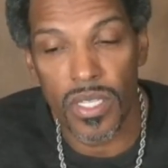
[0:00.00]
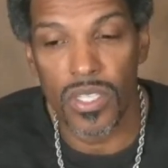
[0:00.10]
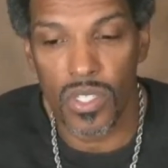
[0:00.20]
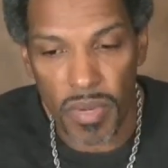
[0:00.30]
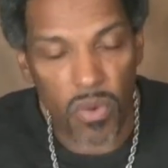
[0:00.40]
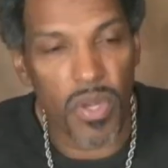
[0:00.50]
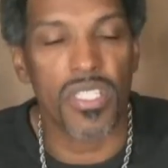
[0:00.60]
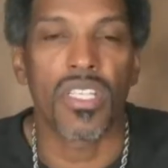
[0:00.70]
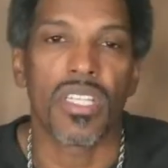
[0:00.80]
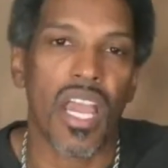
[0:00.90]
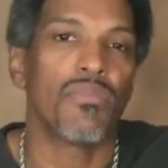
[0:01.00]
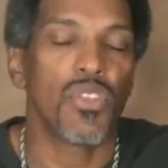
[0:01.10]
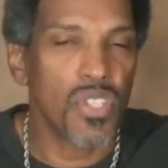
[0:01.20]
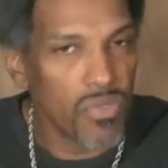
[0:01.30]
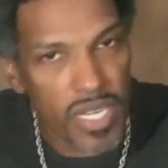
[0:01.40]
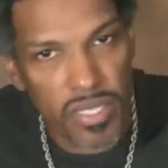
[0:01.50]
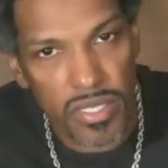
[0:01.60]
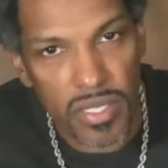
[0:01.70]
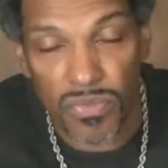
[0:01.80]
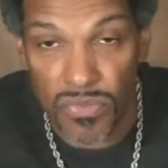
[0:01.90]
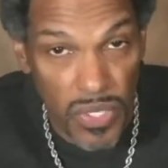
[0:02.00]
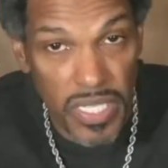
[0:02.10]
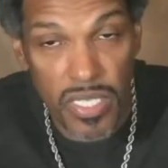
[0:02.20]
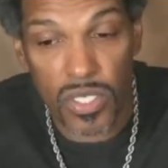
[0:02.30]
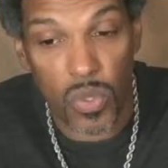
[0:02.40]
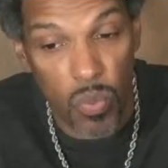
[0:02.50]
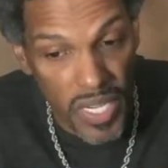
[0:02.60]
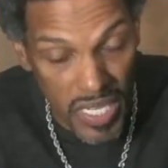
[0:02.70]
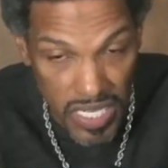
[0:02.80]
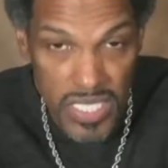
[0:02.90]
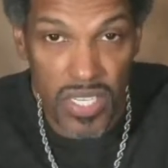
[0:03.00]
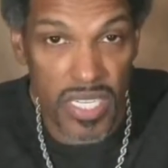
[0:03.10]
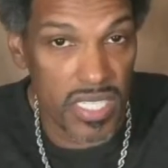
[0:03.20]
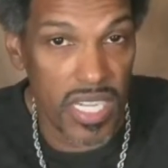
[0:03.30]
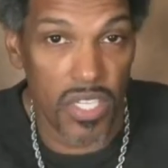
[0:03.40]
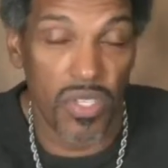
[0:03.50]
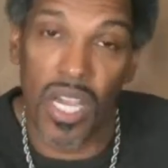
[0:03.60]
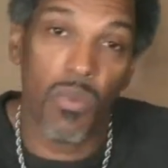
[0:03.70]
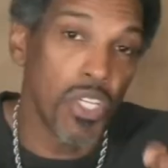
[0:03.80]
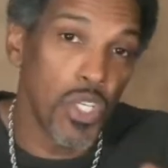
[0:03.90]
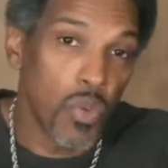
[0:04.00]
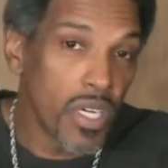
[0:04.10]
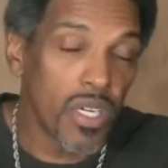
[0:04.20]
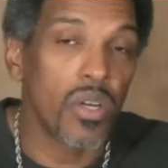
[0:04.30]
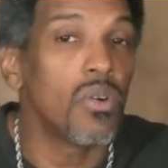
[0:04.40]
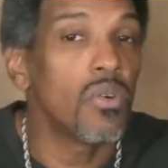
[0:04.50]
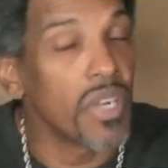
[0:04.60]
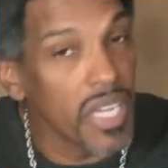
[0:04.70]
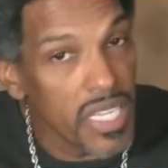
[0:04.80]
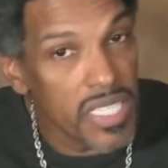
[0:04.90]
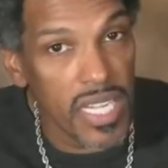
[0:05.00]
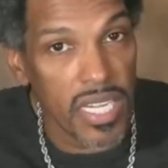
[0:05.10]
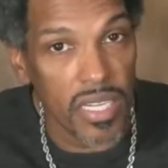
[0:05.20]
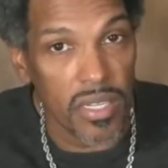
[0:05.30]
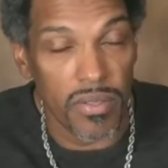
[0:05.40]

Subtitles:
So my question is, have you surrendered fully to where he's going to take you? Not where you want to go, where he's taking you.